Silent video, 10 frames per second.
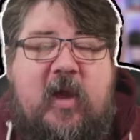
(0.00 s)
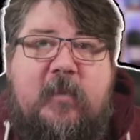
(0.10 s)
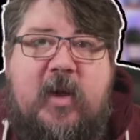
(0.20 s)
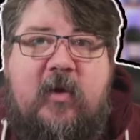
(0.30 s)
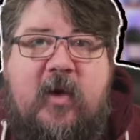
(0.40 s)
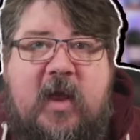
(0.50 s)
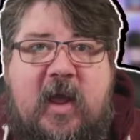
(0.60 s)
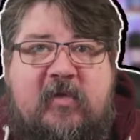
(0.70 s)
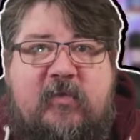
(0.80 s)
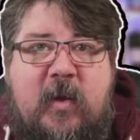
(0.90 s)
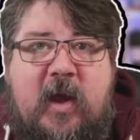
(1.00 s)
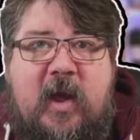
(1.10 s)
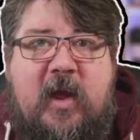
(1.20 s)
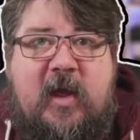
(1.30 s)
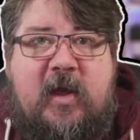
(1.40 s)
time of year, I guess,
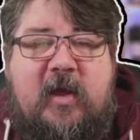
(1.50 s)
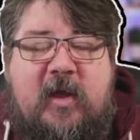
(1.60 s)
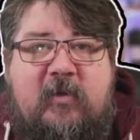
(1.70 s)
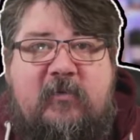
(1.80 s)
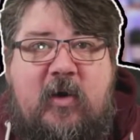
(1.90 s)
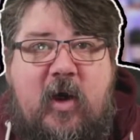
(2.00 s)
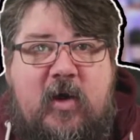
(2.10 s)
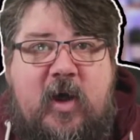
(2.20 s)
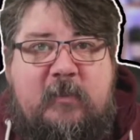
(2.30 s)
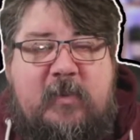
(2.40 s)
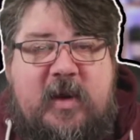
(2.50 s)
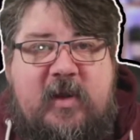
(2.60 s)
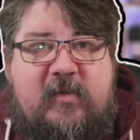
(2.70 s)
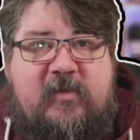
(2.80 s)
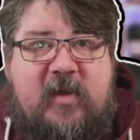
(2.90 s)
where for a lot of
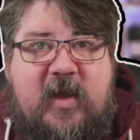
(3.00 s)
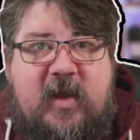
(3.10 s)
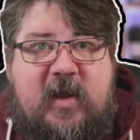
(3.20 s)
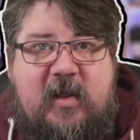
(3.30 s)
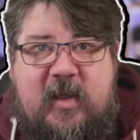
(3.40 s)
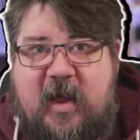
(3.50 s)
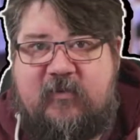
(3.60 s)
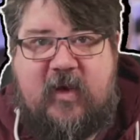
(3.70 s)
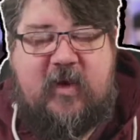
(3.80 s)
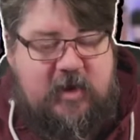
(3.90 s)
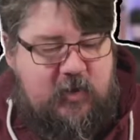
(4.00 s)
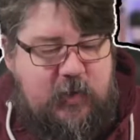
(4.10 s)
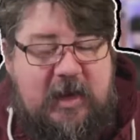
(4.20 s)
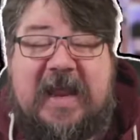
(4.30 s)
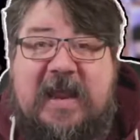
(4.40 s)
companies, they have their
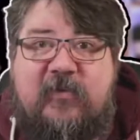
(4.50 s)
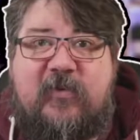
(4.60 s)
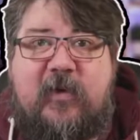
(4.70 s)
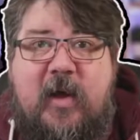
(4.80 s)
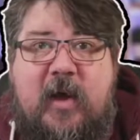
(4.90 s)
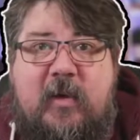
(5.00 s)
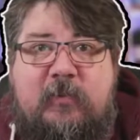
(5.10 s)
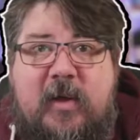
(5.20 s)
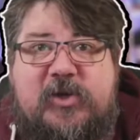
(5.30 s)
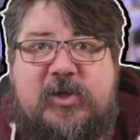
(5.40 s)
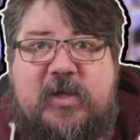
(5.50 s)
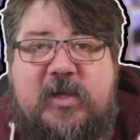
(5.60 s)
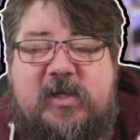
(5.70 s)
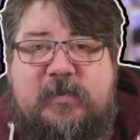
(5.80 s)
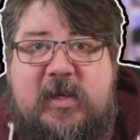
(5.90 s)
annual leave budget
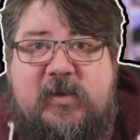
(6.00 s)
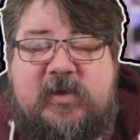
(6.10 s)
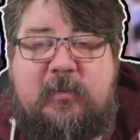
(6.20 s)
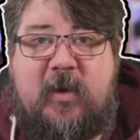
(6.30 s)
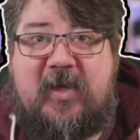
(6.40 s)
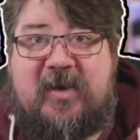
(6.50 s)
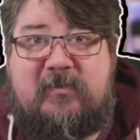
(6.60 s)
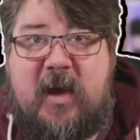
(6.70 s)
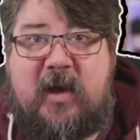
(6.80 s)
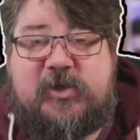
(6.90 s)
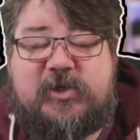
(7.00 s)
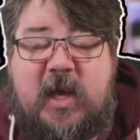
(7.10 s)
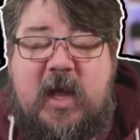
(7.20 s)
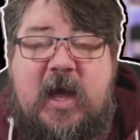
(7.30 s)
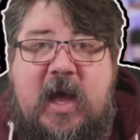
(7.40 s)
that needs to be used up by the end of March.
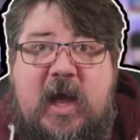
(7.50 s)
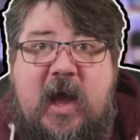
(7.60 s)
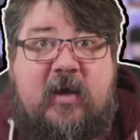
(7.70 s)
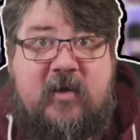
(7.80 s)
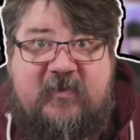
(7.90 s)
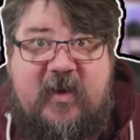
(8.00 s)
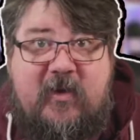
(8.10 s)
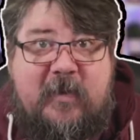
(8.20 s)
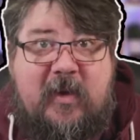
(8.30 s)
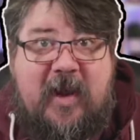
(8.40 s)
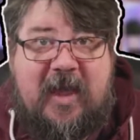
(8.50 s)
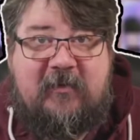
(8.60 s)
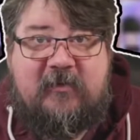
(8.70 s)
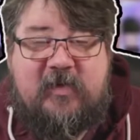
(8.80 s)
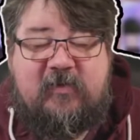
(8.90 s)
I got a fair amount
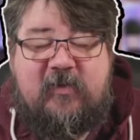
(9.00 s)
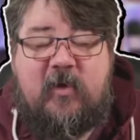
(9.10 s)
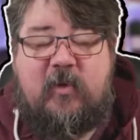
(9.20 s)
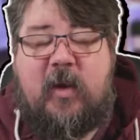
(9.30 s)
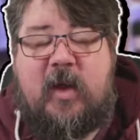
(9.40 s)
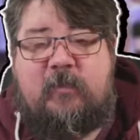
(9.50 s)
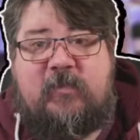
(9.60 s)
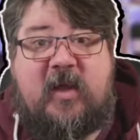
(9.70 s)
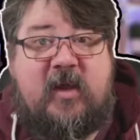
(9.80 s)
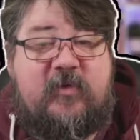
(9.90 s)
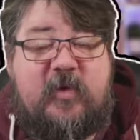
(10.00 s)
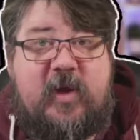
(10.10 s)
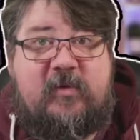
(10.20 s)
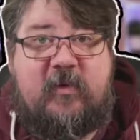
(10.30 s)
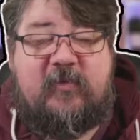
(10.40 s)
left, so taking a few
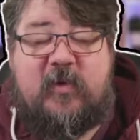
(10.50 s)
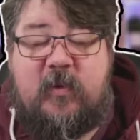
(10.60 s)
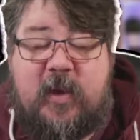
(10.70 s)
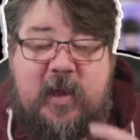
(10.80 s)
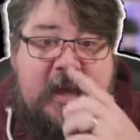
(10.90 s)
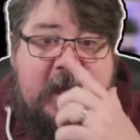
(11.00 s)
days off. So